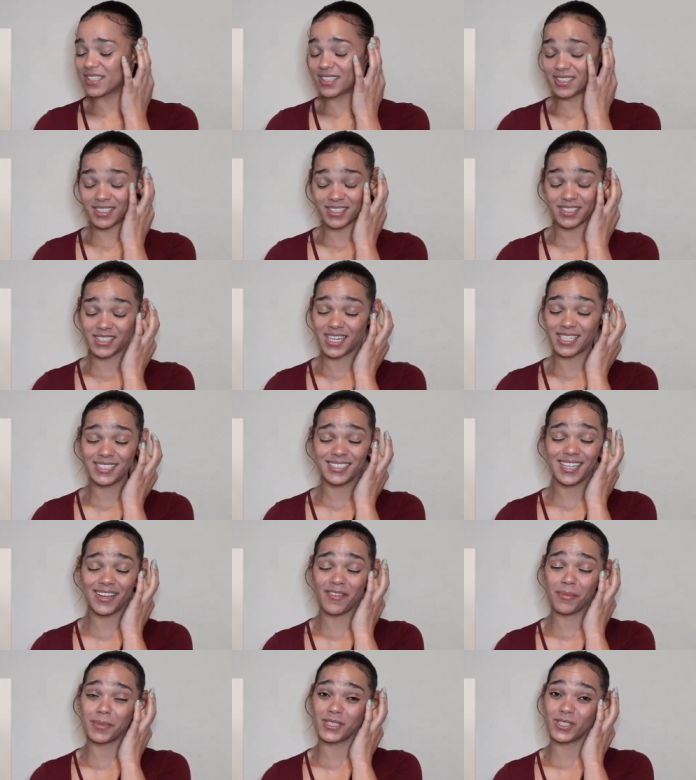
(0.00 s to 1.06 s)
Ugh, I just
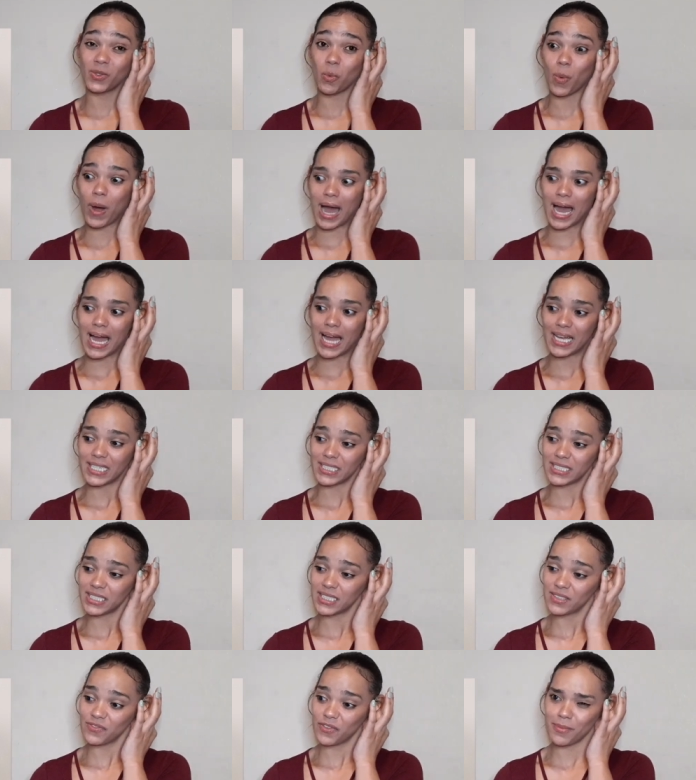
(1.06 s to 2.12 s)
have a bunch of
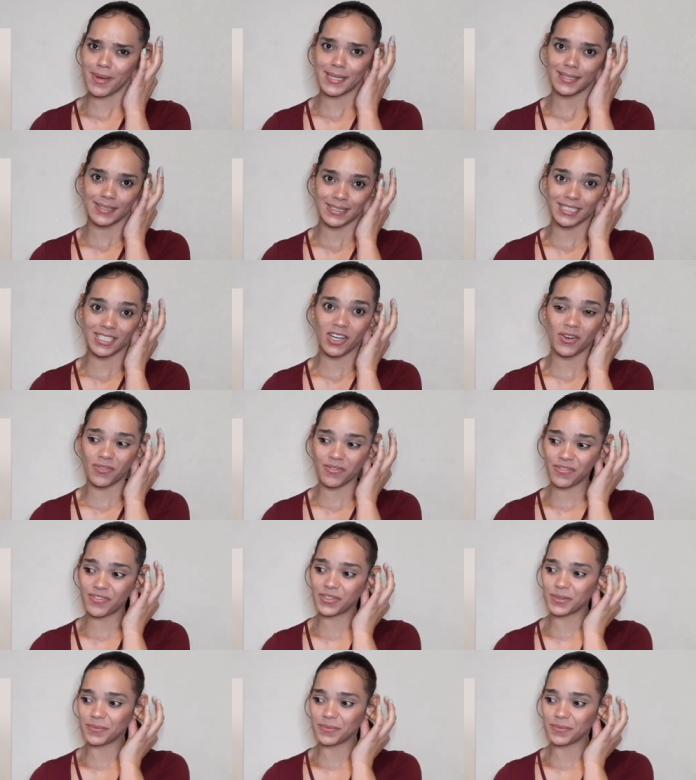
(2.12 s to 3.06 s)
whys for myself.